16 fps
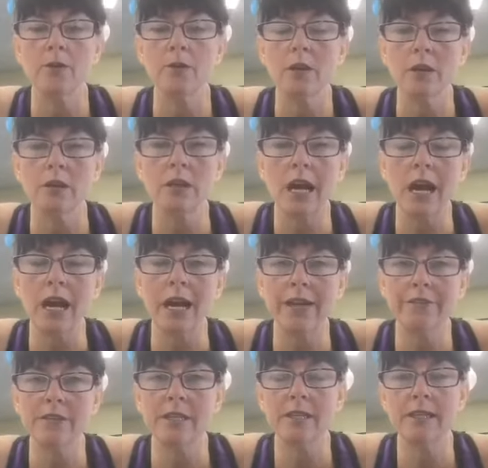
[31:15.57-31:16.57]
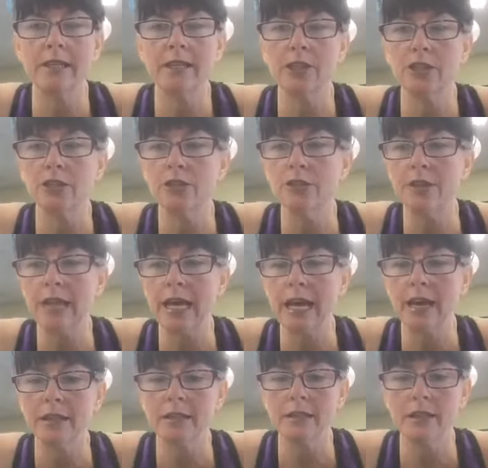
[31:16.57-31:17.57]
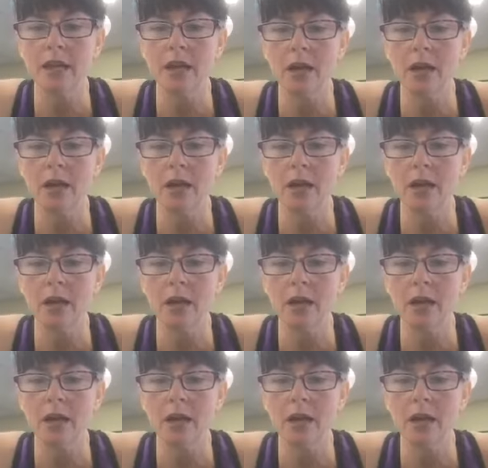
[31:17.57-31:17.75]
lives here, that